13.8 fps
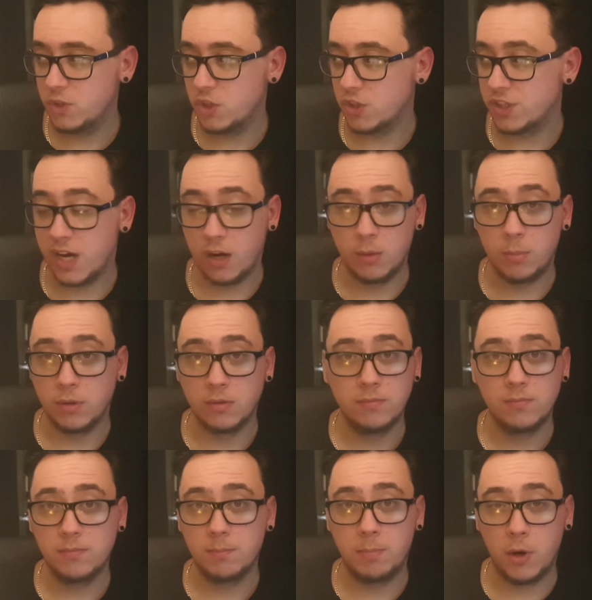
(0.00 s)
Just terrible.
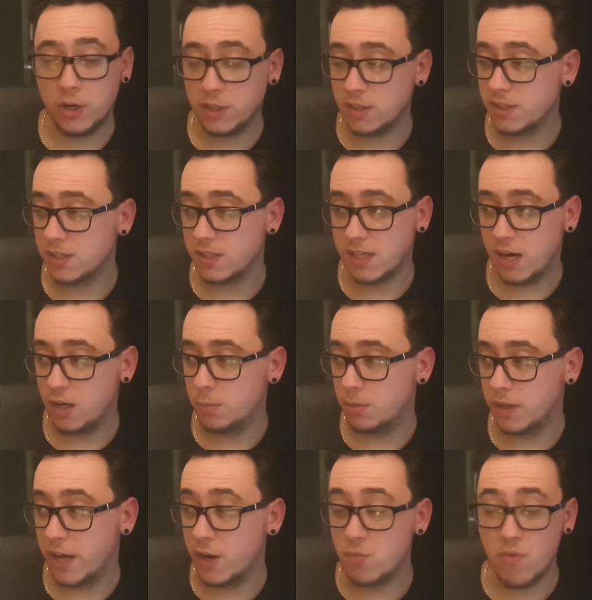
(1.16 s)
Pointless and
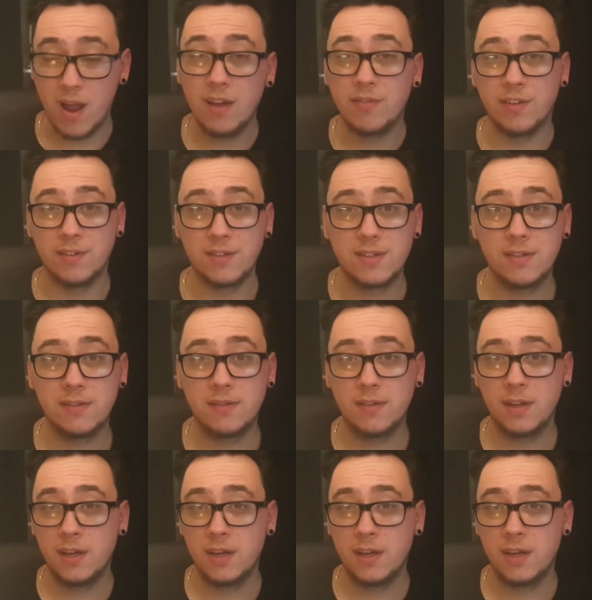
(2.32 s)
terrible. And irrelevant.